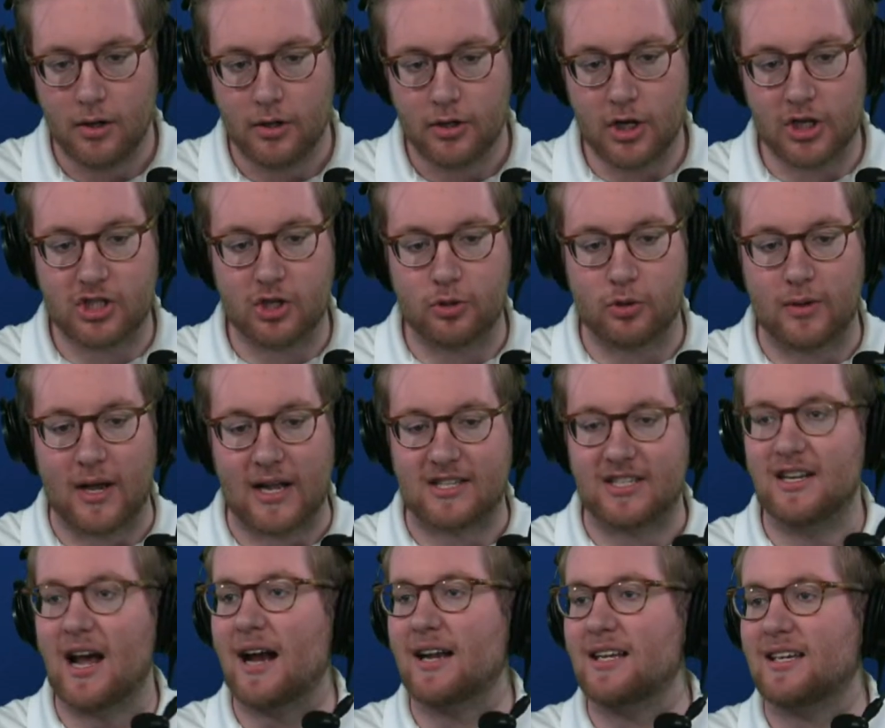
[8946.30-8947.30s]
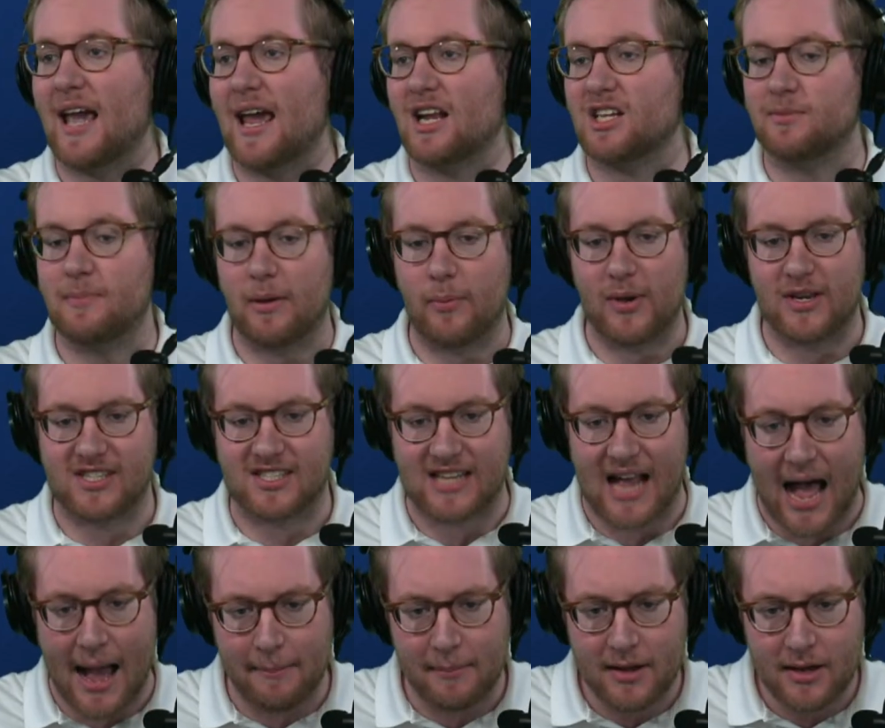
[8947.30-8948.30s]
Just because we got to 90K doesn't mean we
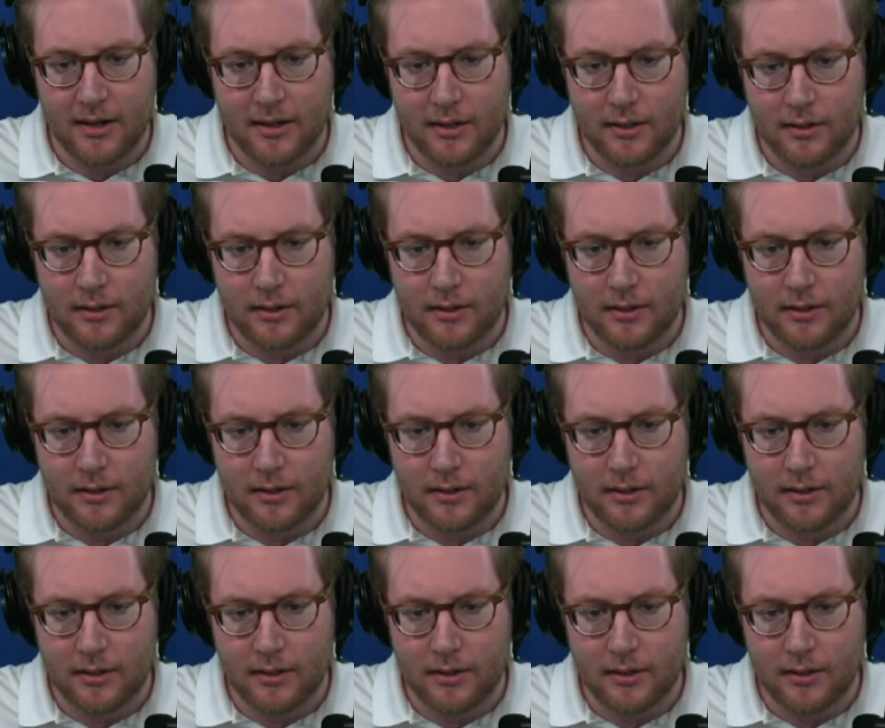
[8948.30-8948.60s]
stop.